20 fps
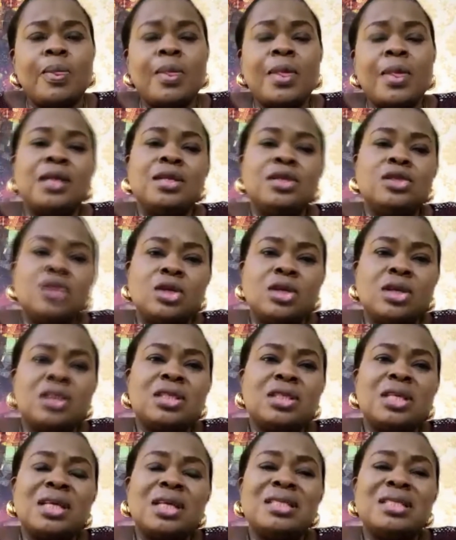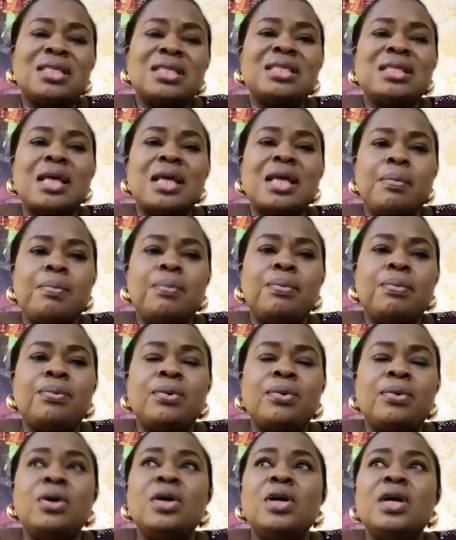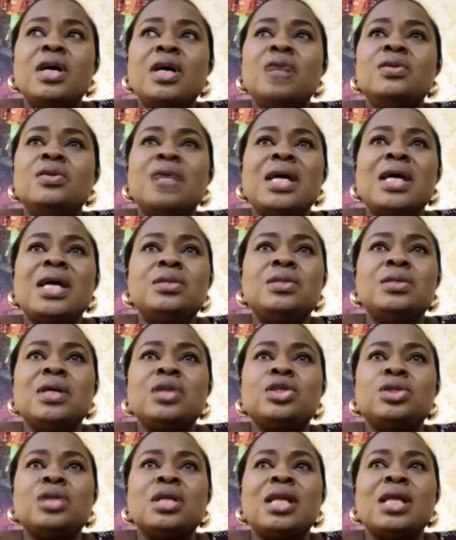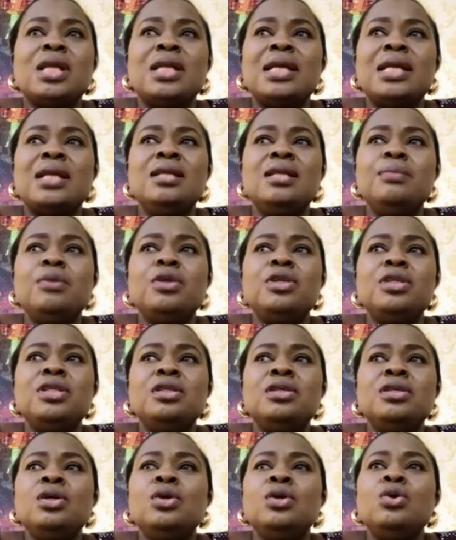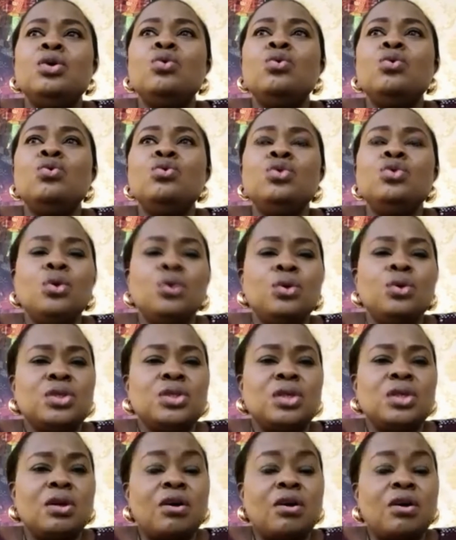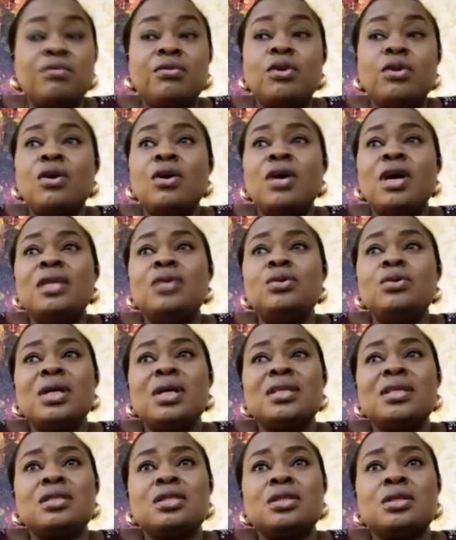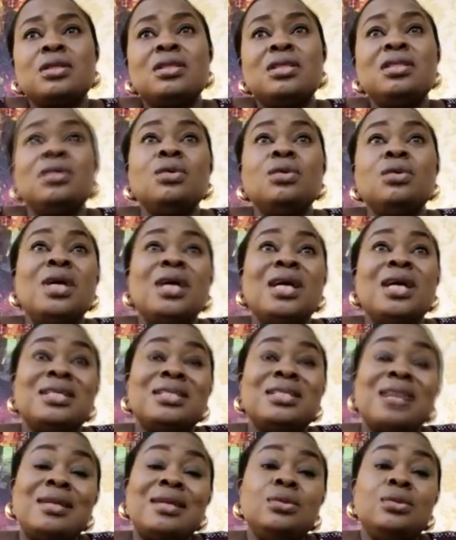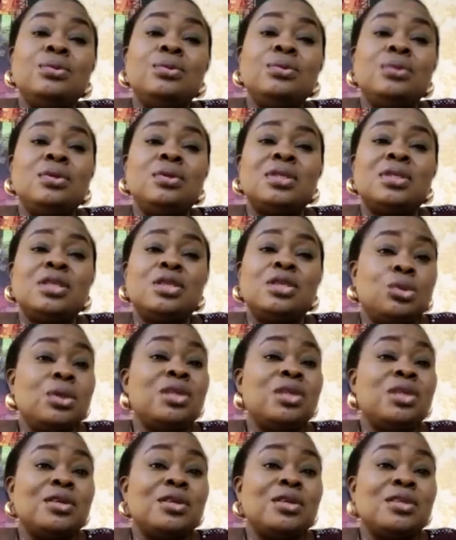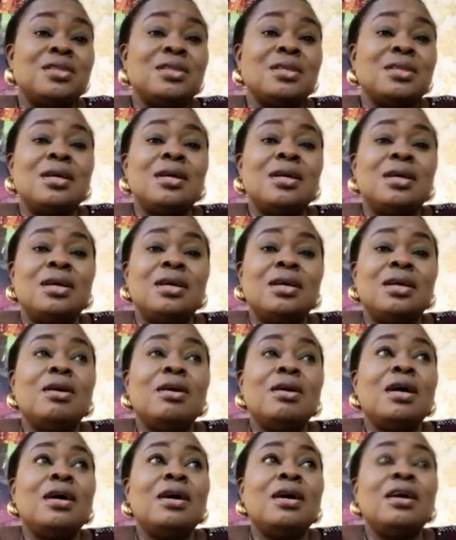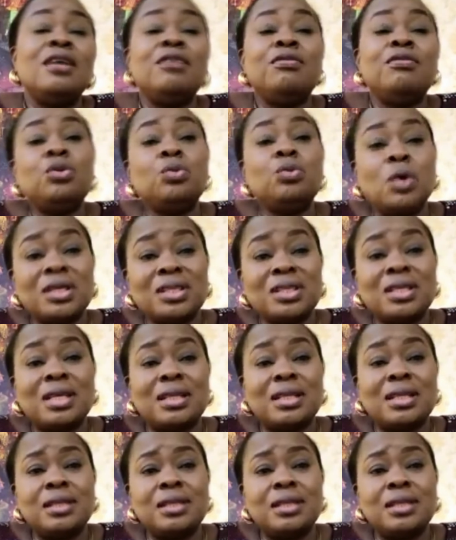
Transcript: it's just a step in the right direction. And anybody who knows the governor and who has studied the way has handled situations uh, even worse than this will